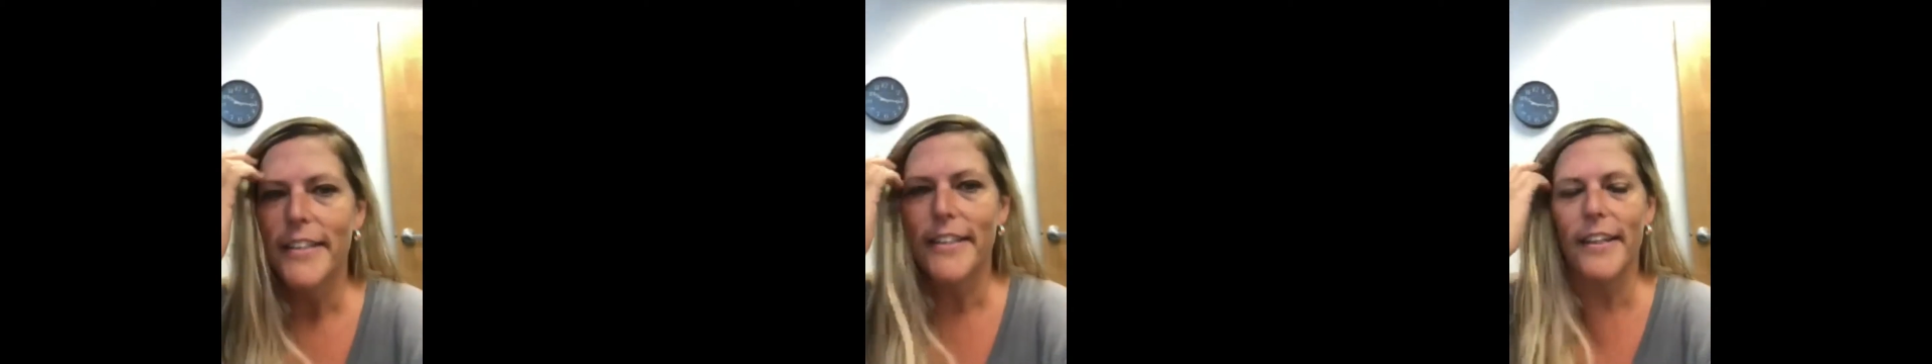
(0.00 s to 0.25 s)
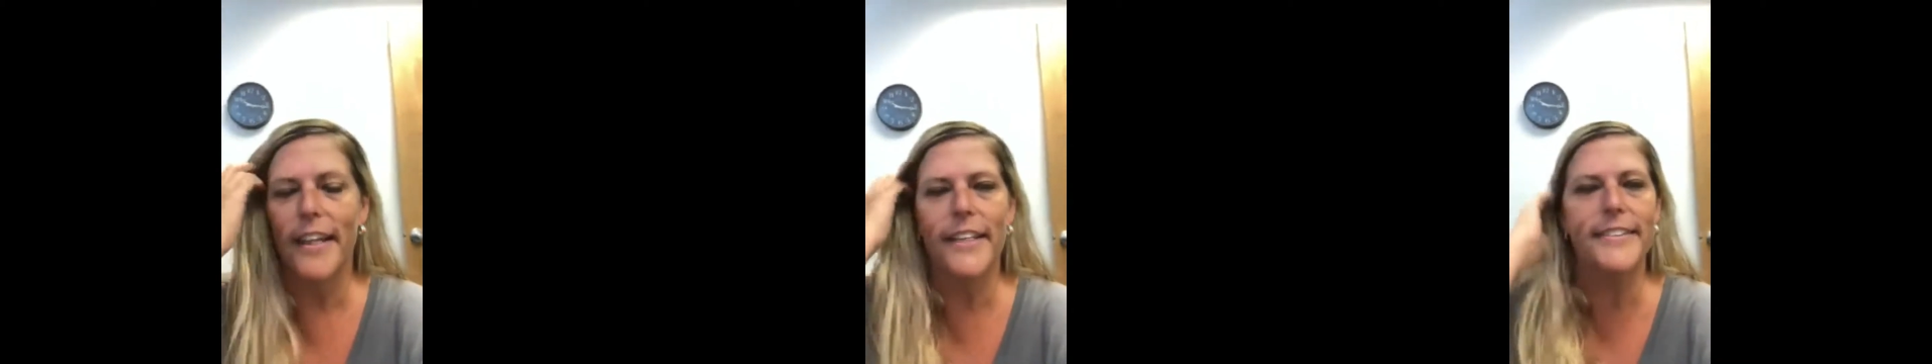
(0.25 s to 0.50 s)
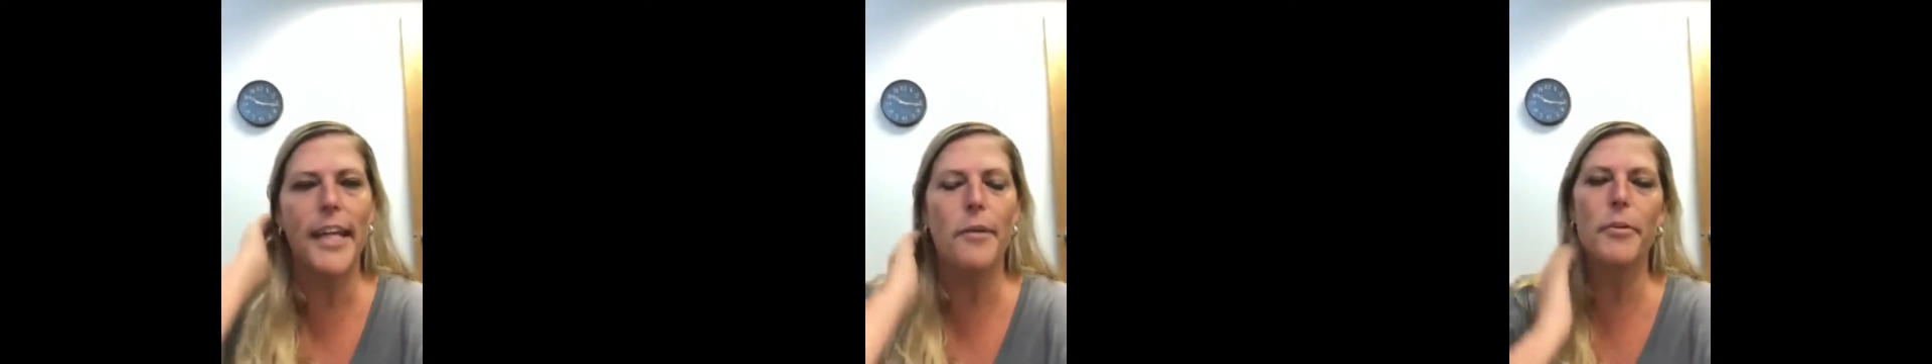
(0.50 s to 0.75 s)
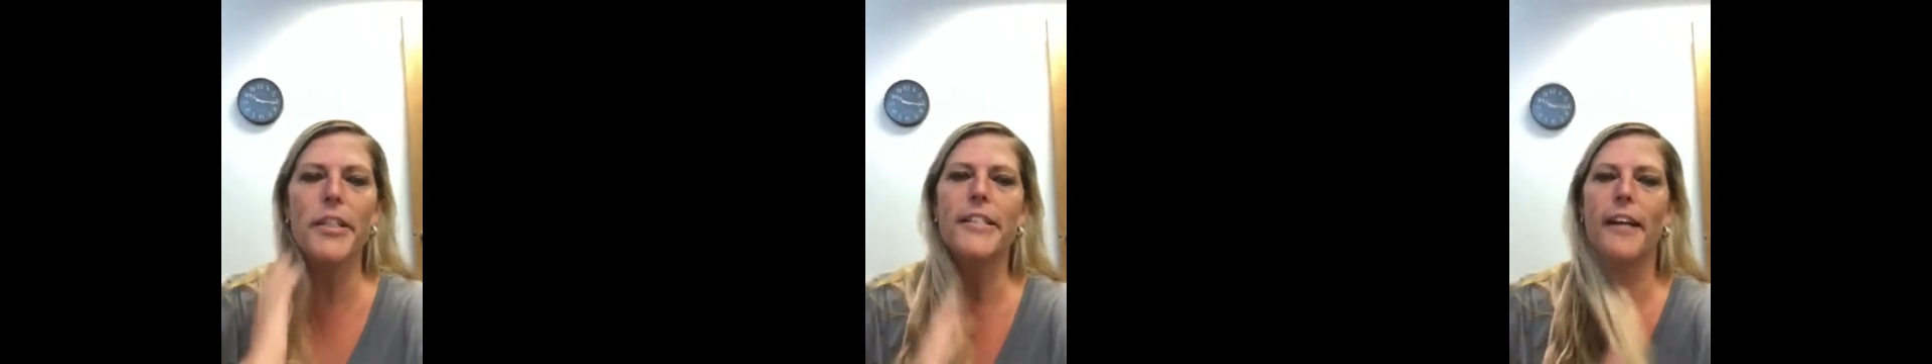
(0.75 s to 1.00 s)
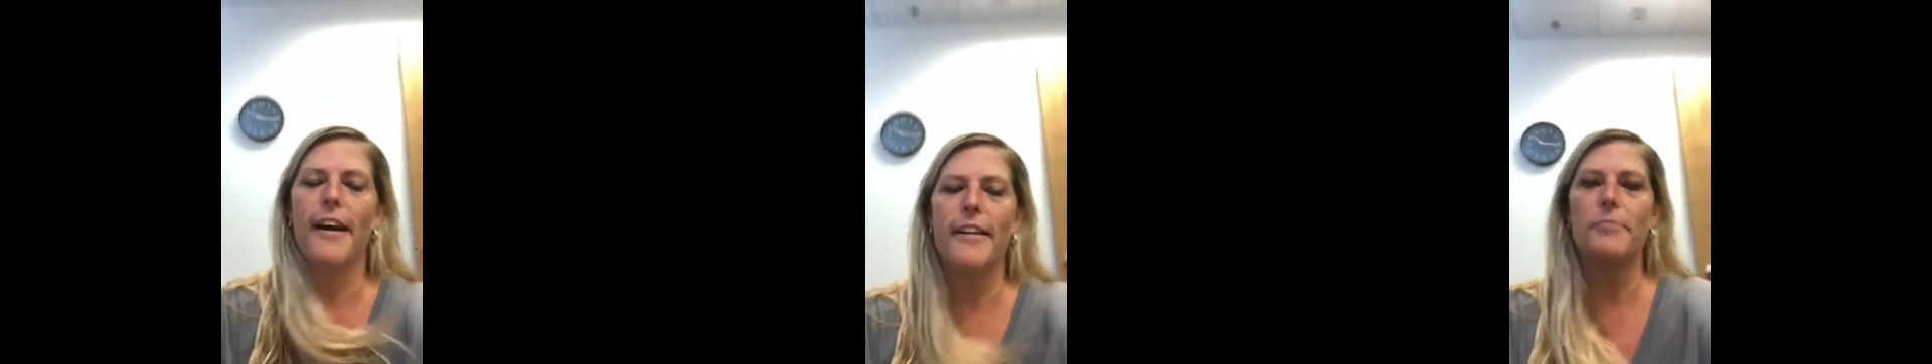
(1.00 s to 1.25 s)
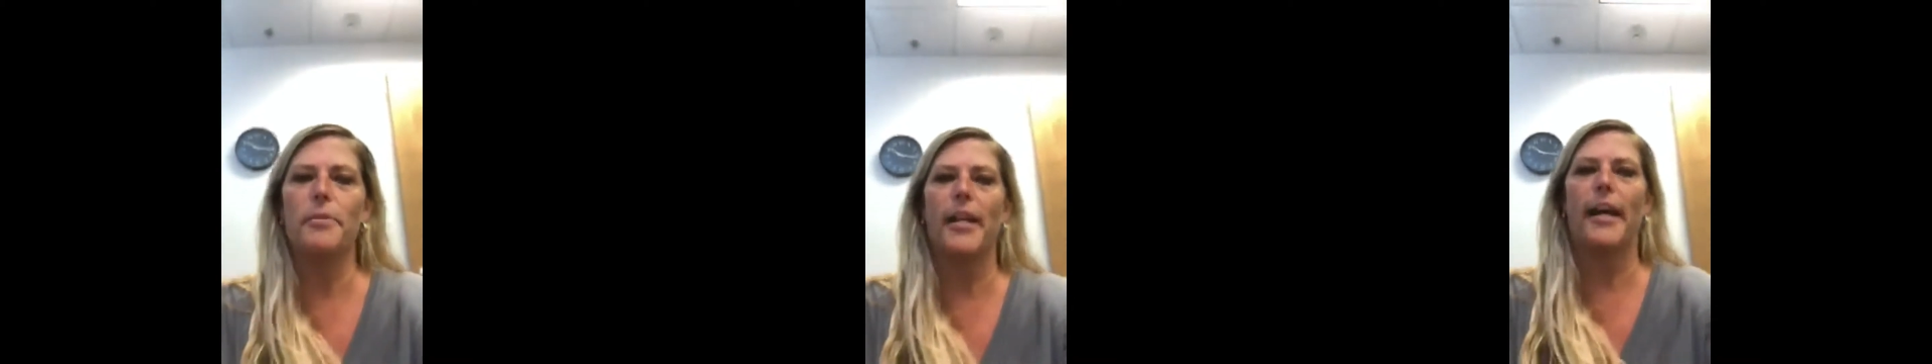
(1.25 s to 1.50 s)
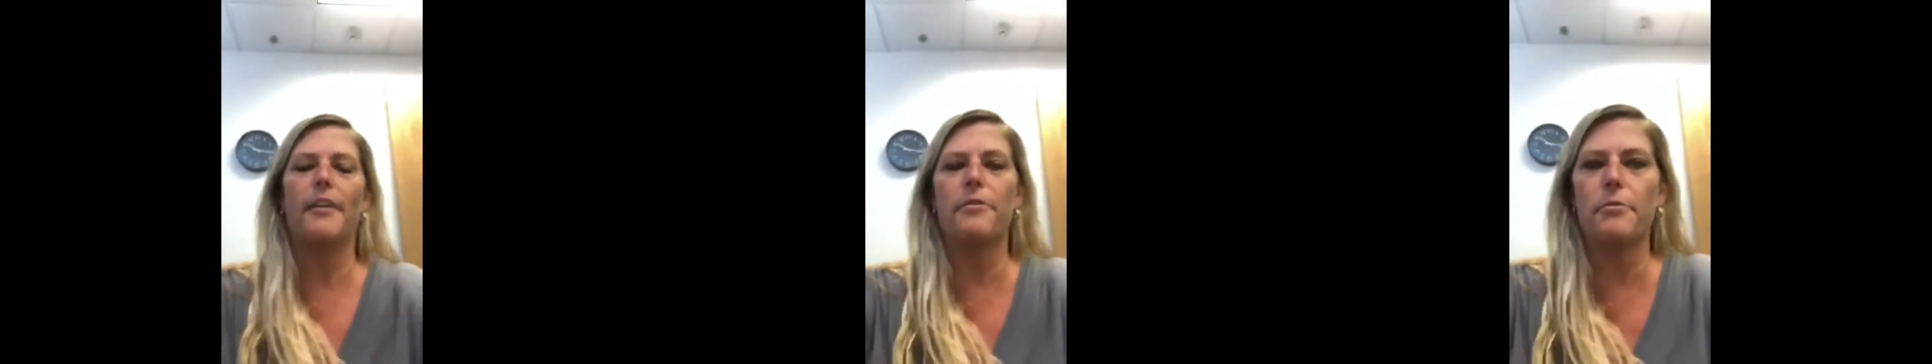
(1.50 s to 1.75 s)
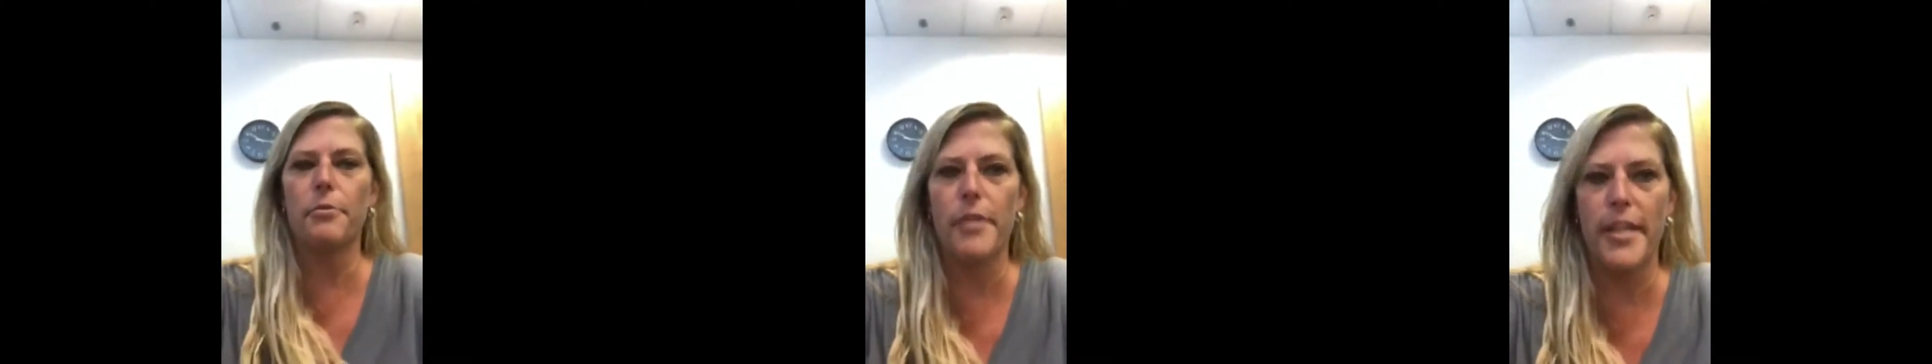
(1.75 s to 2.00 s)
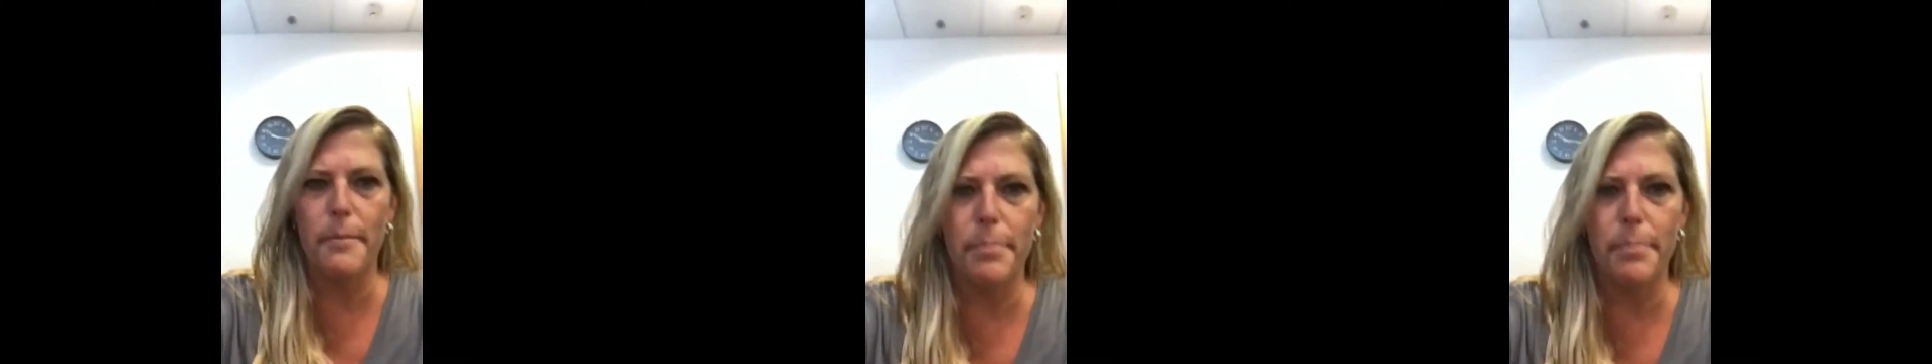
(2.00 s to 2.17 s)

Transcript: The last time we talked, we got through the